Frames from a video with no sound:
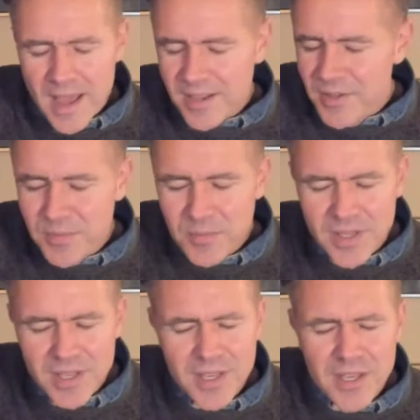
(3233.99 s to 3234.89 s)
I can
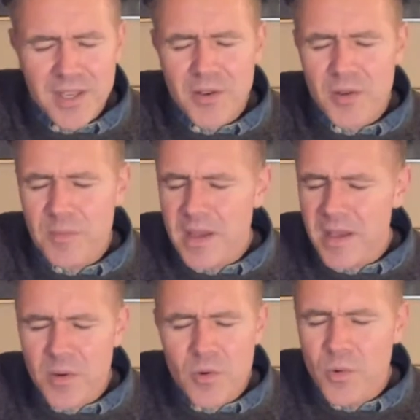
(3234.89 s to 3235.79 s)
be on
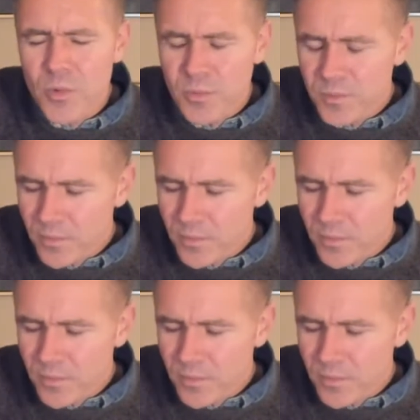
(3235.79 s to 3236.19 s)
my own.